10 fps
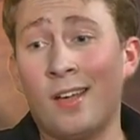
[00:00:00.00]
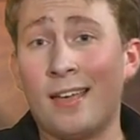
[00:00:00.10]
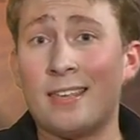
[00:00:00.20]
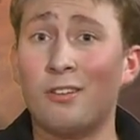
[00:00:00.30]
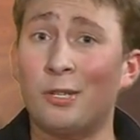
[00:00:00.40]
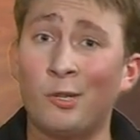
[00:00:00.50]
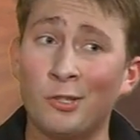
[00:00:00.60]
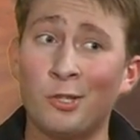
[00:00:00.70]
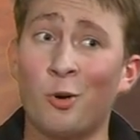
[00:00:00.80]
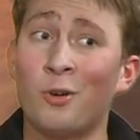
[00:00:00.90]
I get a little,
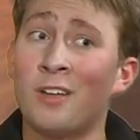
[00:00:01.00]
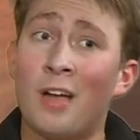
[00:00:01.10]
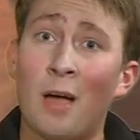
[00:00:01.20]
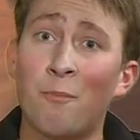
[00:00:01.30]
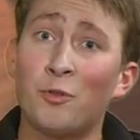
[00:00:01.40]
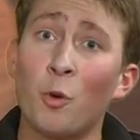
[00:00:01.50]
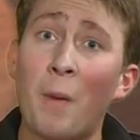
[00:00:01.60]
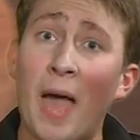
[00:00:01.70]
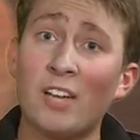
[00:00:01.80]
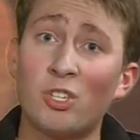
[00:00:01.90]
I'm so
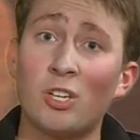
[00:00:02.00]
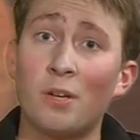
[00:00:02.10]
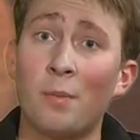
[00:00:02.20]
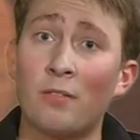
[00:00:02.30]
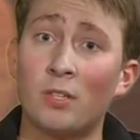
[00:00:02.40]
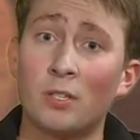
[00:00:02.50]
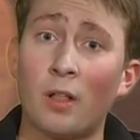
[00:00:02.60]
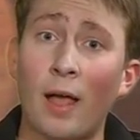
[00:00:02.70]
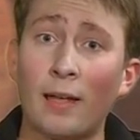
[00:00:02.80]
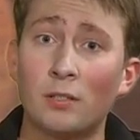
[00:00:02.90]
passionate about this
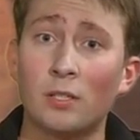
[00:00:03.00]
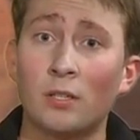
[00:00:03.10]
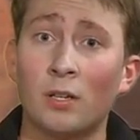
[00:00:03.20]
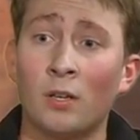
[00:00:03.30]
class, and